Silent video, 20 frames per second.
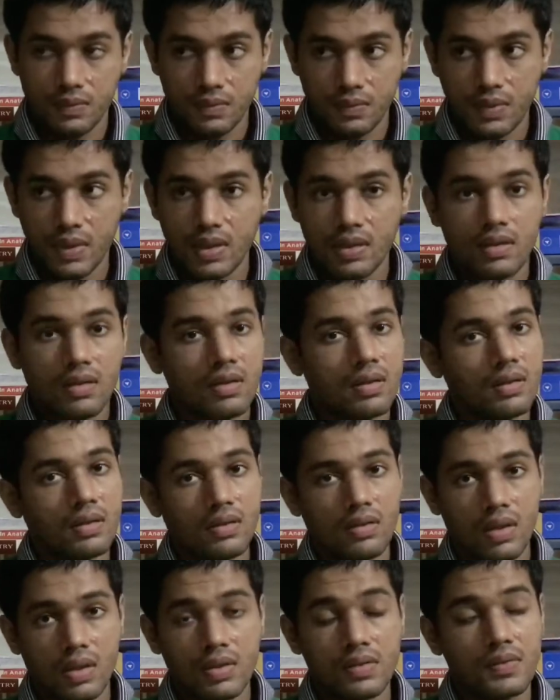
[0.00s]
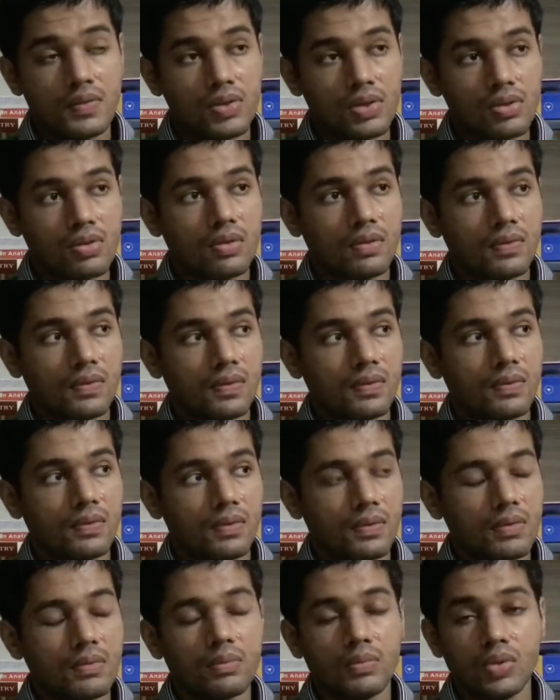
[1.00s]
when transfusion of
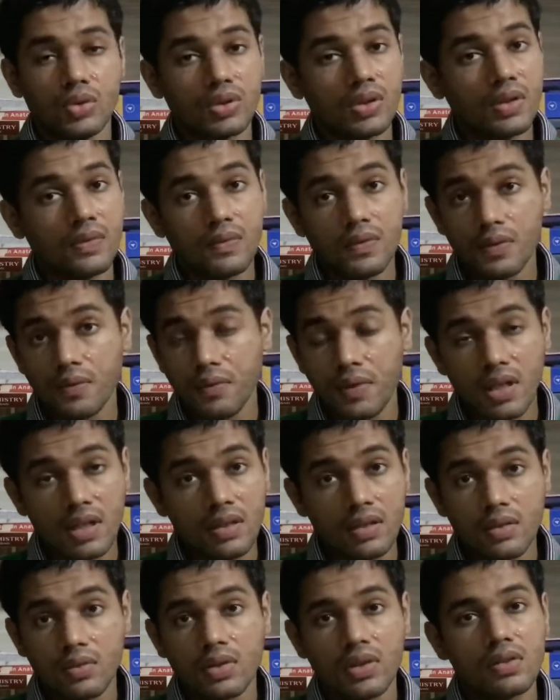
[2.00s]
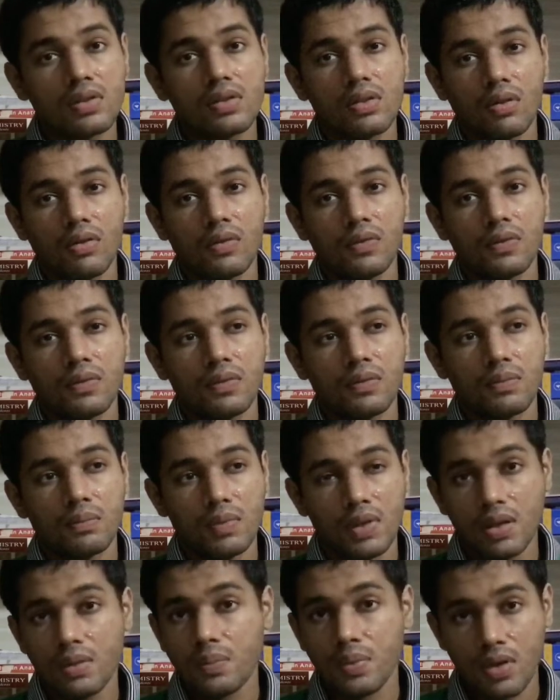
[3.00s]
more than 15 units of
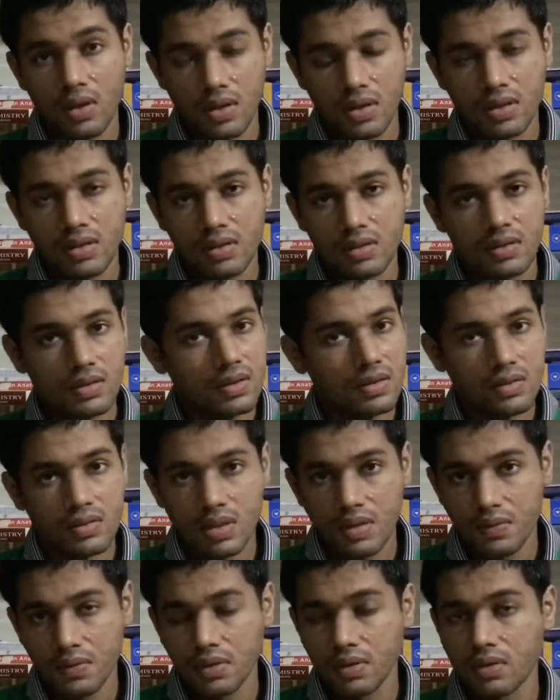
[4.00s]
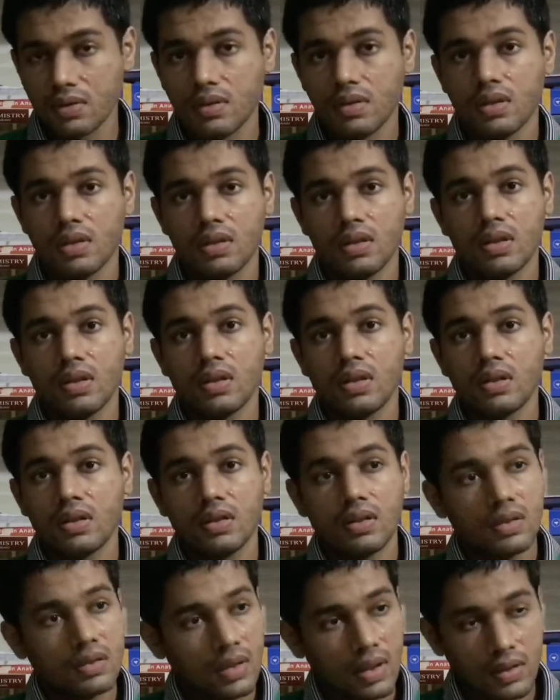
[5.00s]
blood products is given,
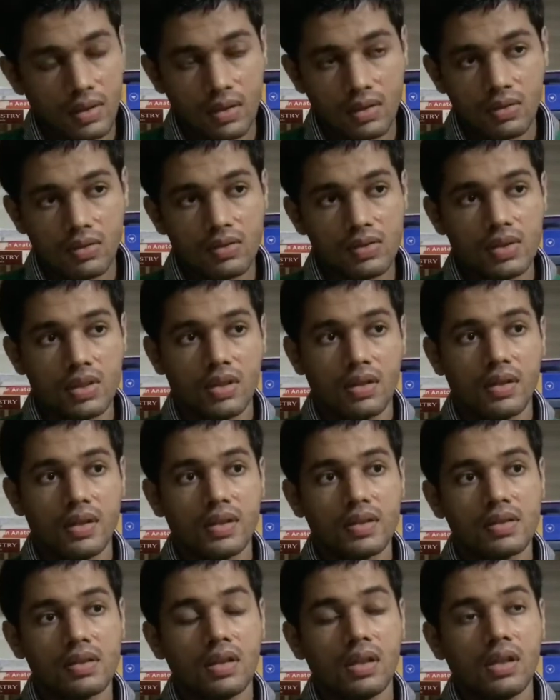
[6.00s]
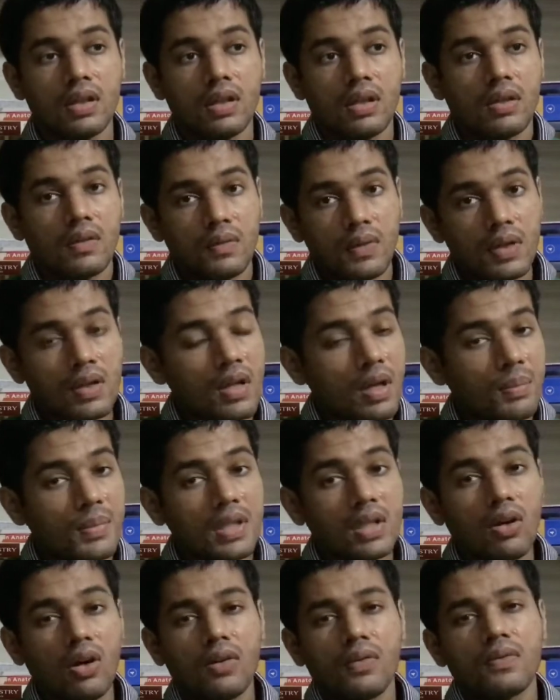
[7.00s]
that can cause ARDS. When coming
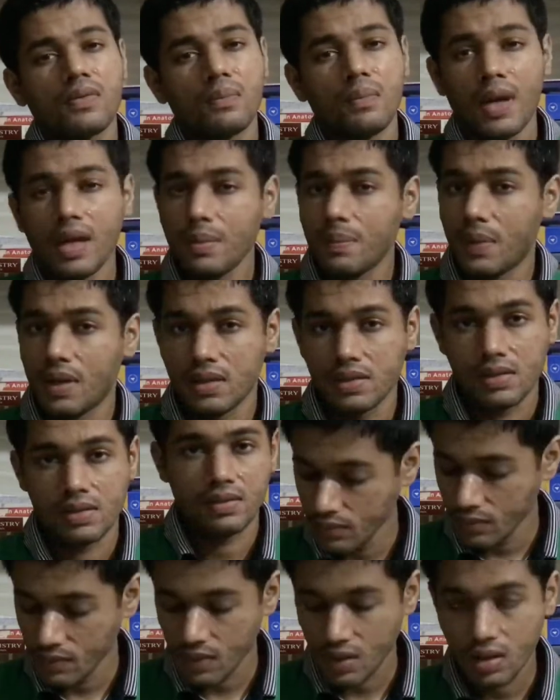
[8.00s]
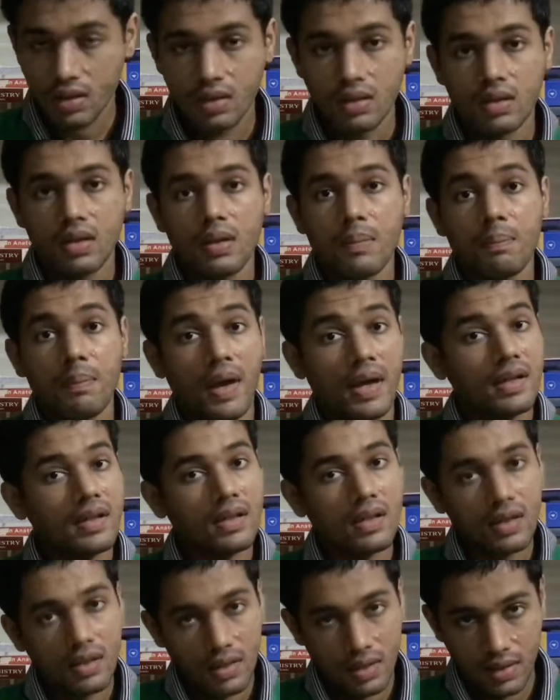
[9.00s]
off bypass,
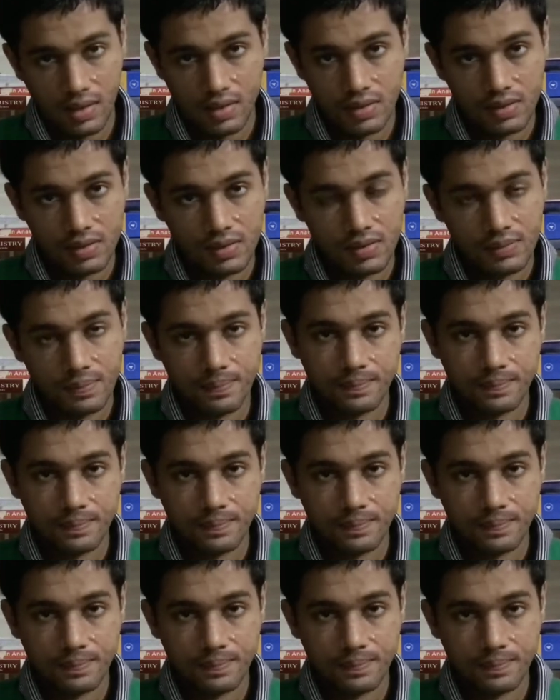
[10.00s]
pancreatitis.